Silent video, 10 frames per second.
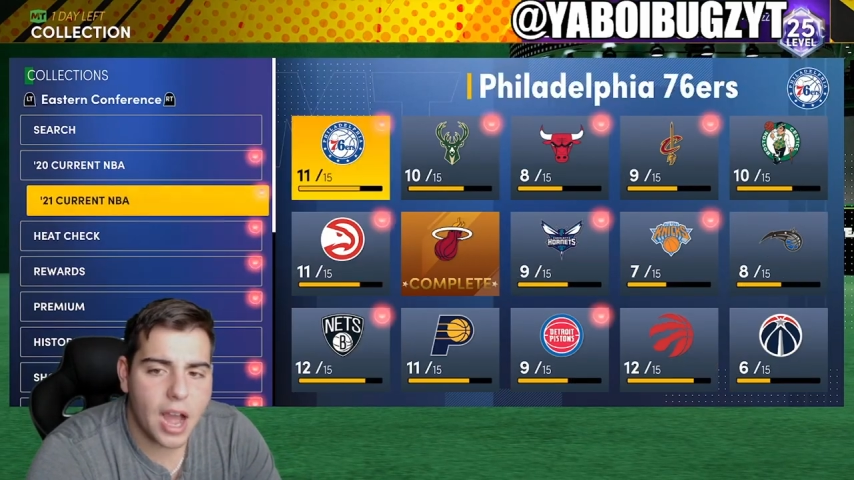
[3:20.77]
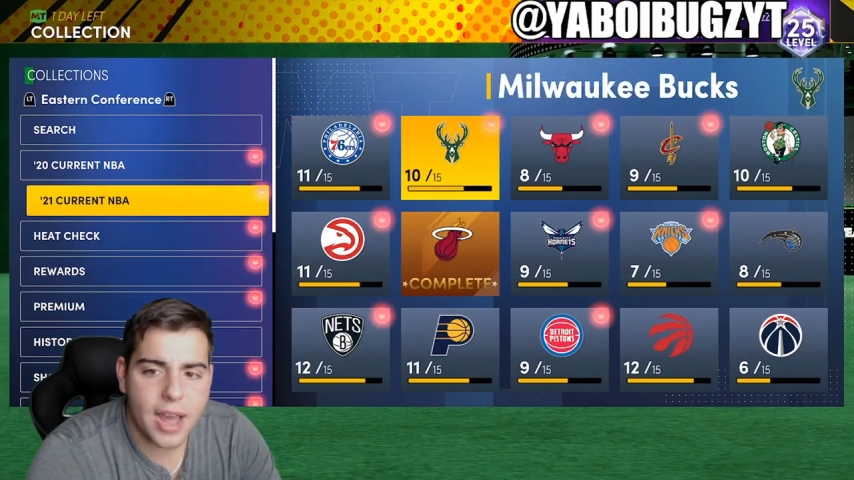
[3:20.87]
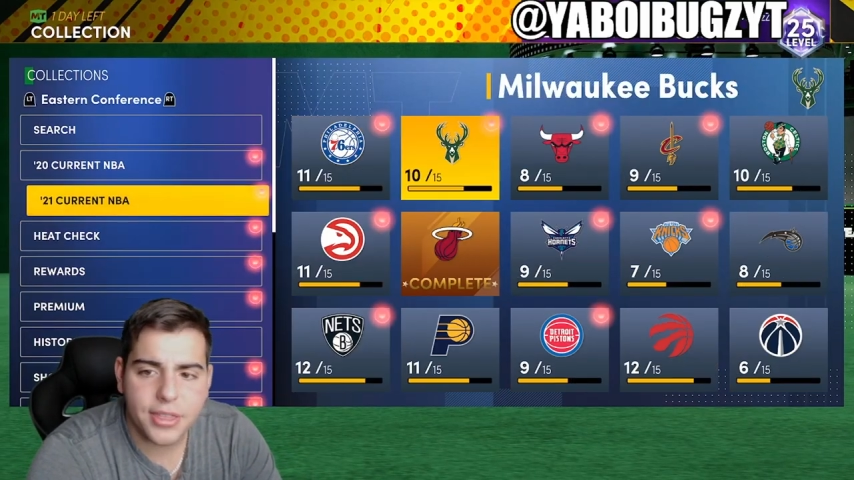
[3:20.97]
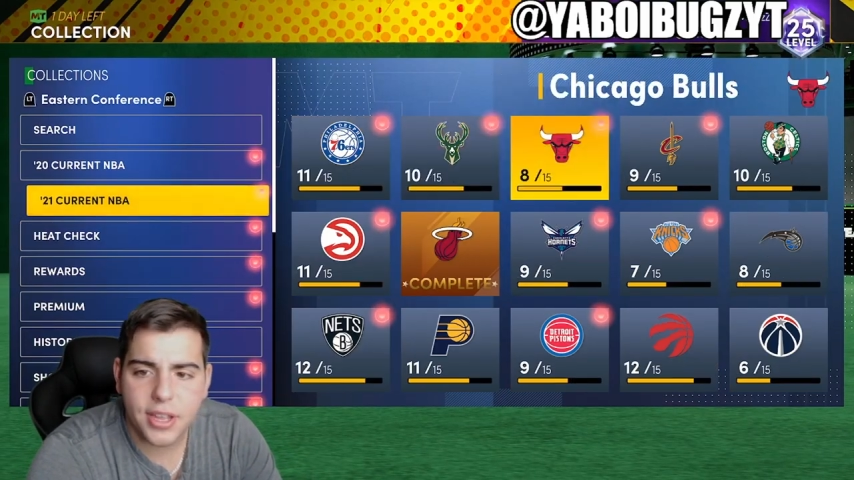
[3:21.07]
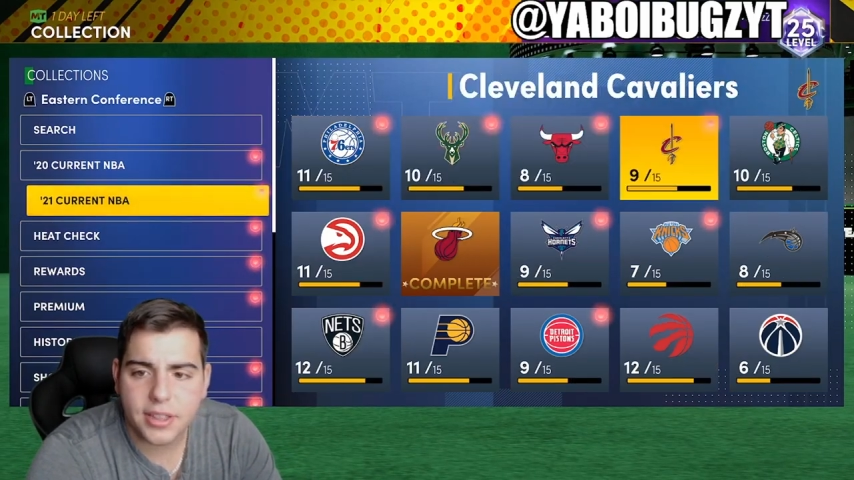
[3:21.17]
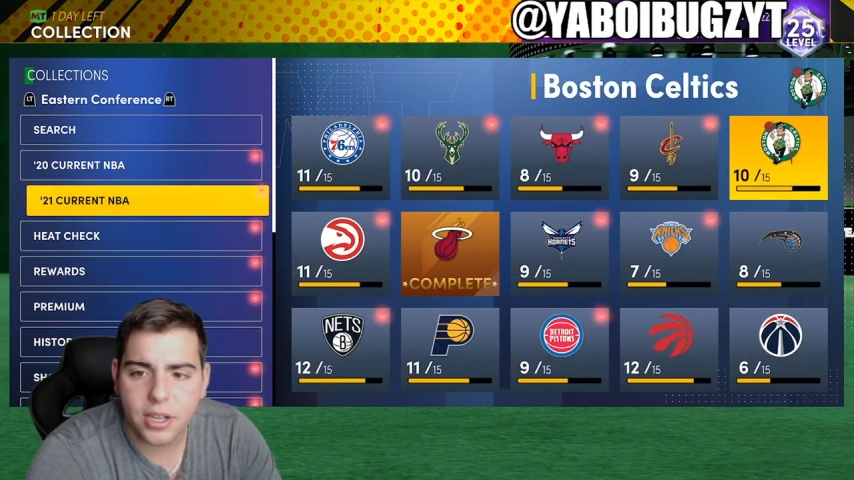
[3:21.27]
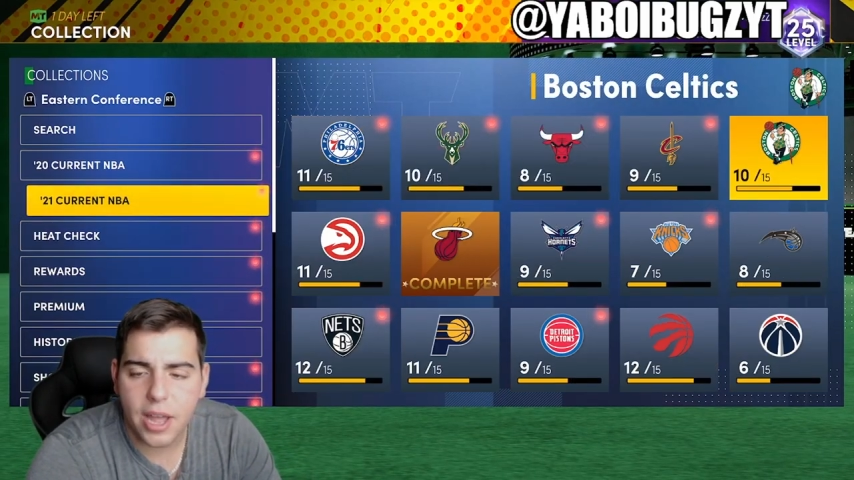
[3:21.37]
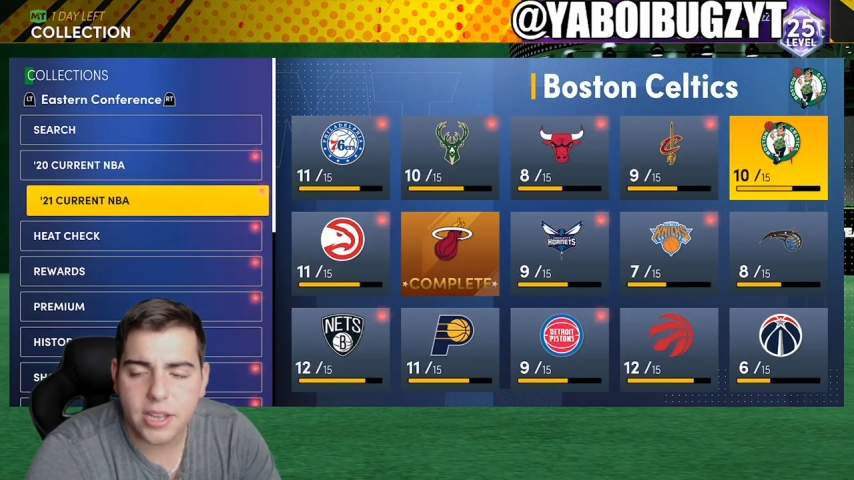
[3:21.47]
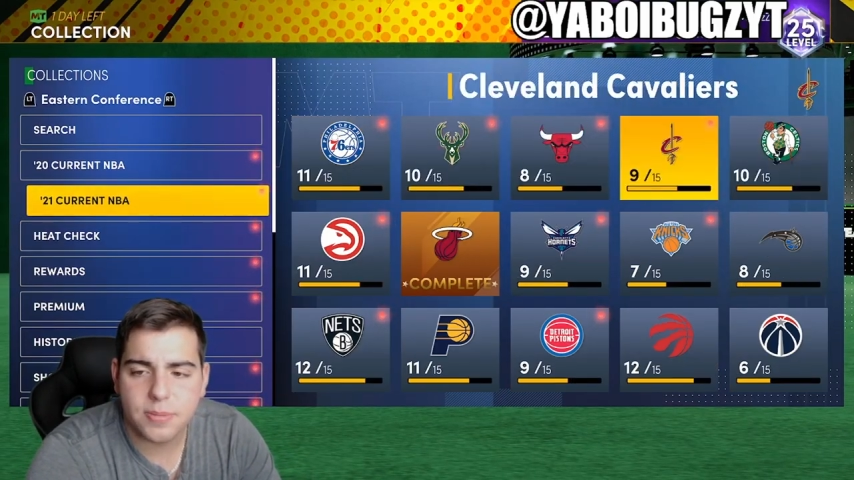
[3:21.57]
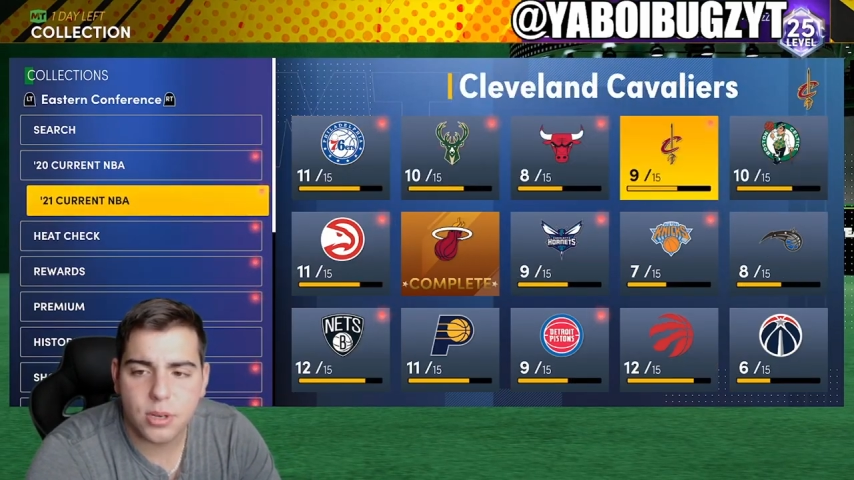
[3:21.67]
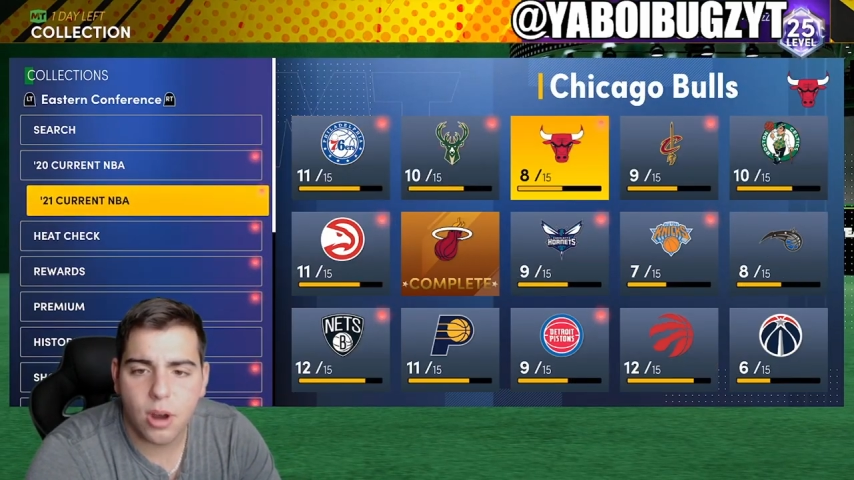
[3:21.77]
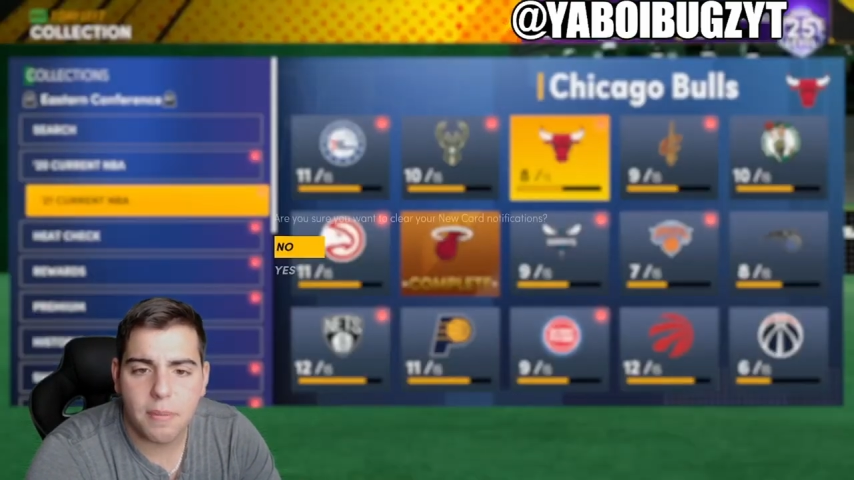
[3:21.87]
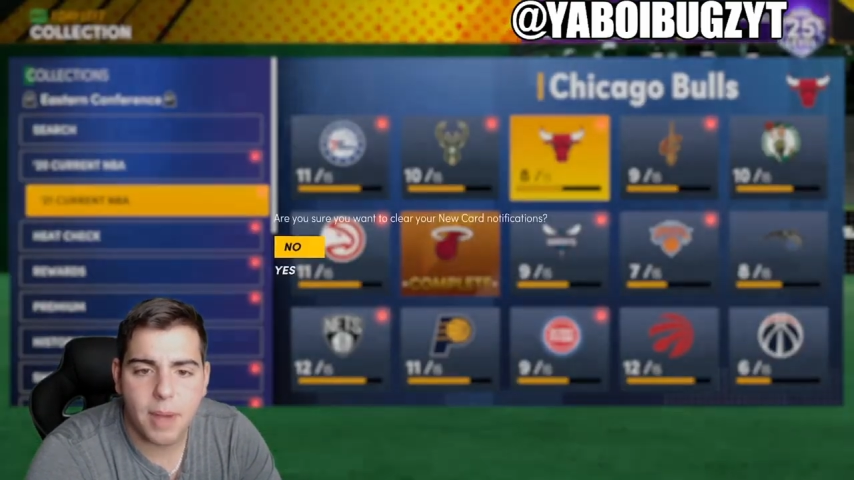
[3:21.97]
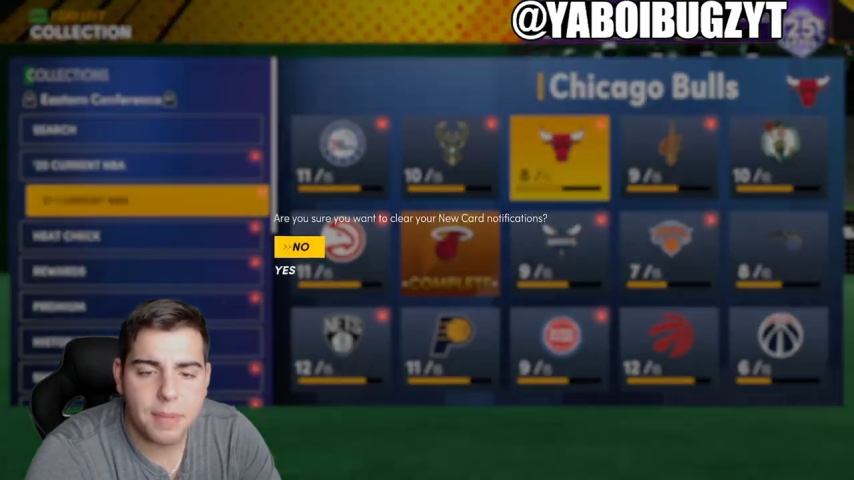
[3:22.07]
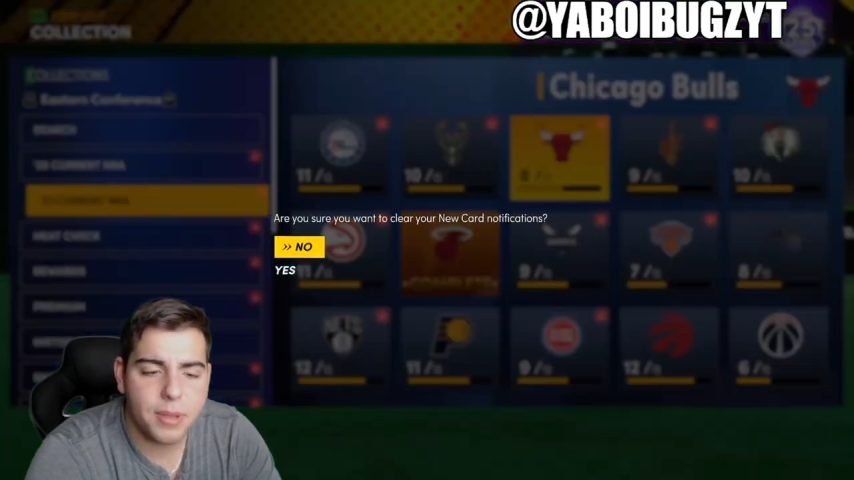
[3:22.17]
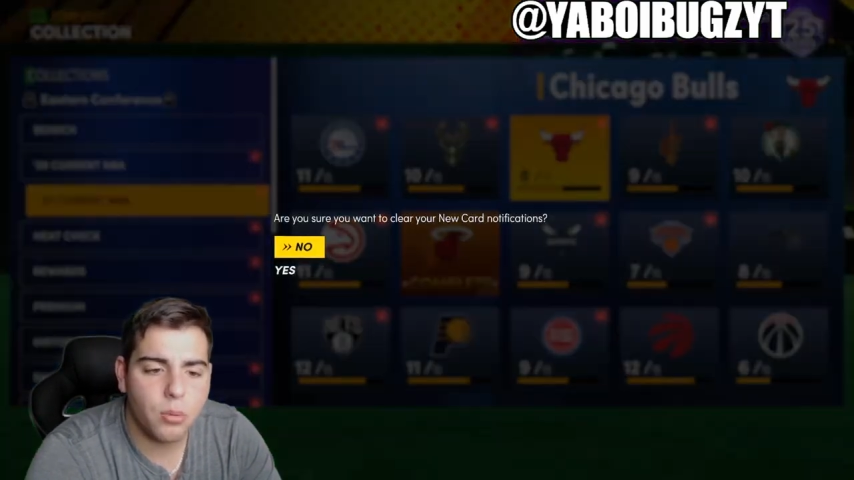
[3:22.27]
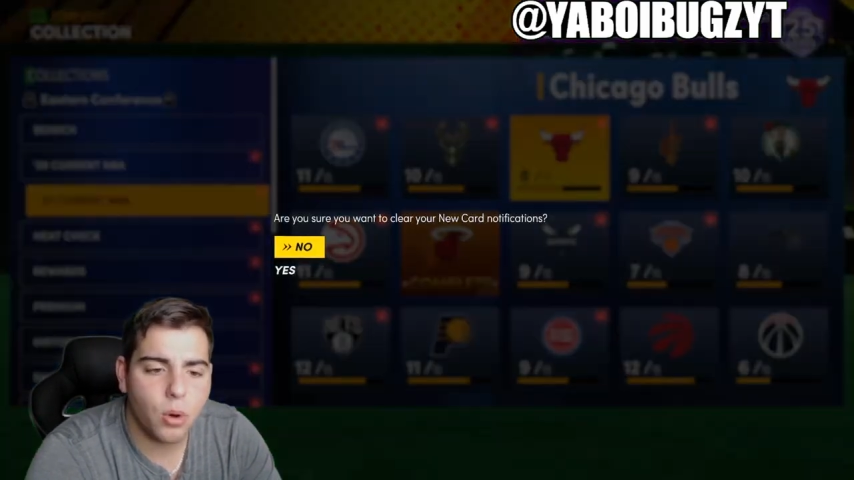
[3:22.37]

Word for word: I think the XP grind might be